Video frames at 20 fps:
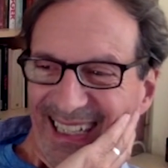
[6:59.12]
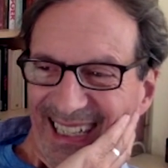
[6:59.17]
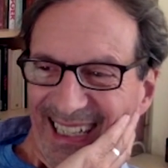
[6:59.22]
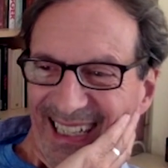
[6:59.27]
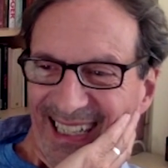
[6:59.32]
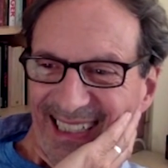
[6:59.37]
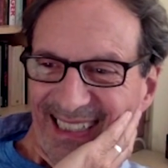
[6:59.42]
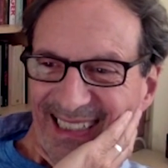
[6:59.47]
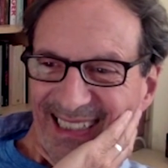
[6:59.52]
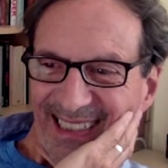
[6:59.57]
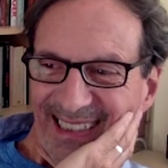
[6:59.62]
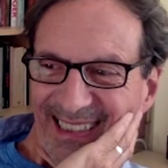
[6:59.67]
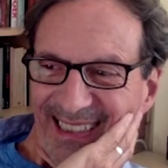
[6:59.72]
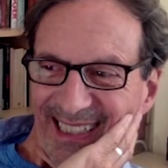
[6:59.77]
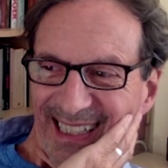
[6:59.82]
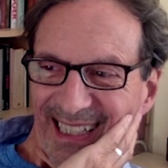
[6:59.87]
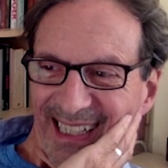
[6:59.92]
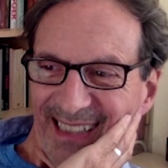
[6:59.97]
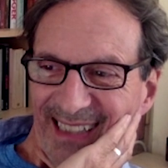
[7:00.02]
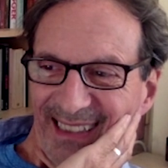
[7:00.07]
and
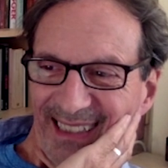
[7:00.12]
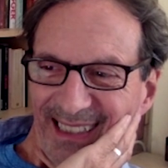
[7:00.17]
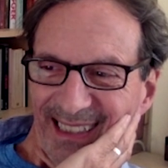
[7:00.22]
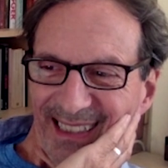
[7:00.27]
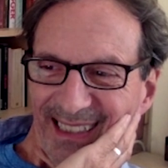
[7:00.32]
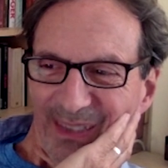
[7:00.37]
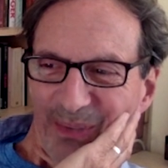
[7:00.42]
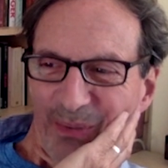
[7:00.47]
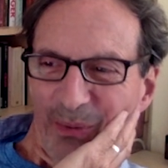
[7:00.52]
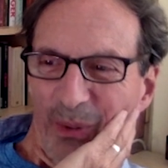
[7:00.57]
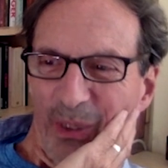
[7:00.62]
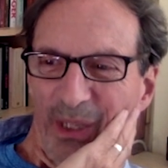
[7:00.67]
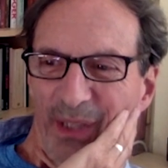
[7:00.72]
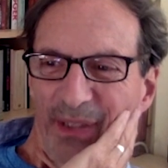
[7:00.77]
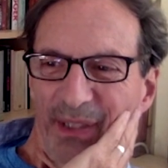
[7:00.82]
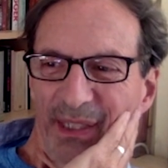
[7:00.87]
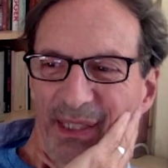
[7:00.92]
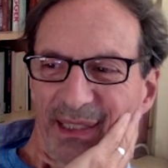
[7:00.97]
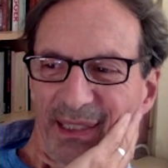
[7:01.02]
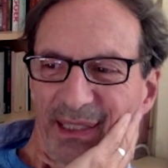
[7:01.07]
uh, I think it's one
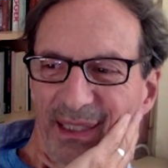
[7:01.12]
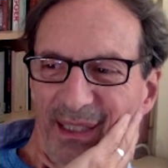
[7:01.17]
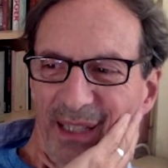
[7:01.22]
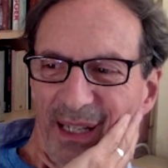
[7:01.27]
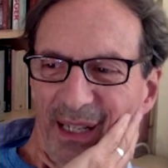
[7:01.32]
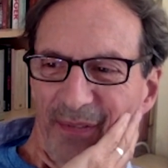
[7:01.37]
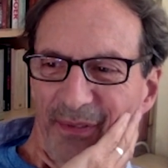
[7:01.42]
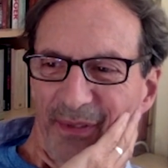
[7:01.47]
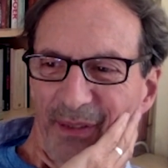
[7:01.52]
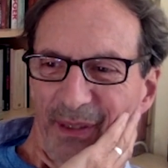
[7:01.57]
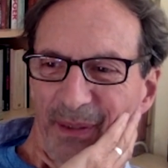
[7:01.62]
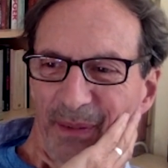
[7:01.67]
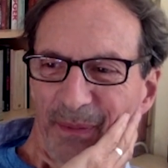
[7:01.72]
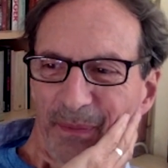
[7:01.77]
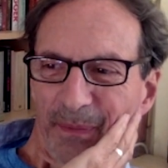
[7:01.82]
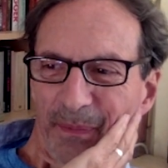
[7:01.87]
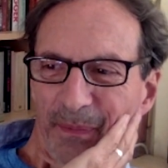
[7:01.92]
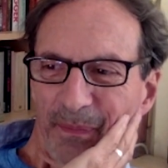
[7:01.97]
that often